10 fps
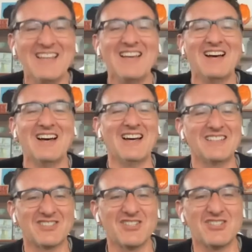yeah.
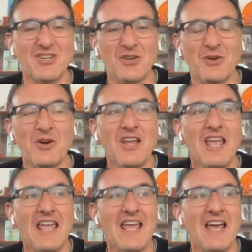Uh, to do.
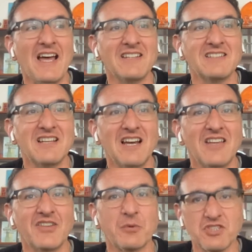And
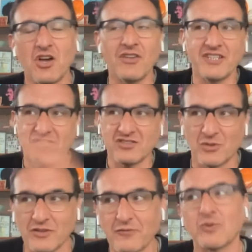uh, there was all this
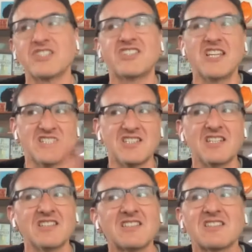sort of
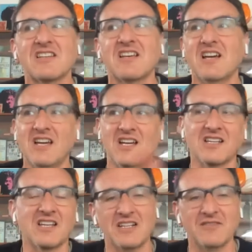resistance uh,
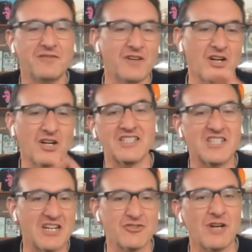kind of
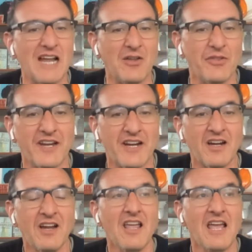architecture out
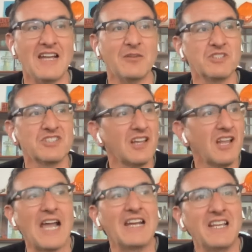there and it was
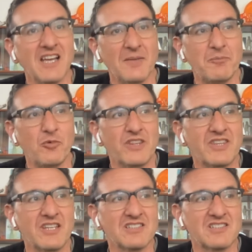lining up with
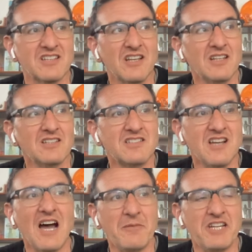this
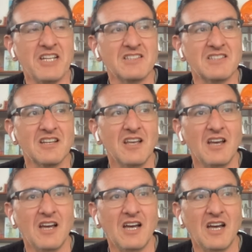dominant
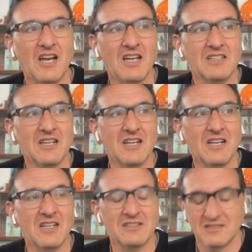uh,
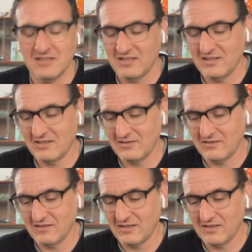uh, uh,
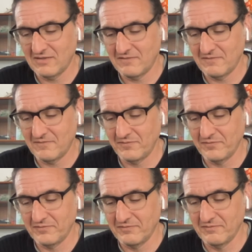uh
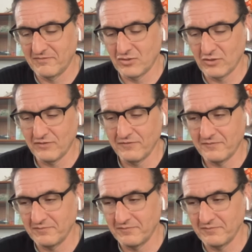sort of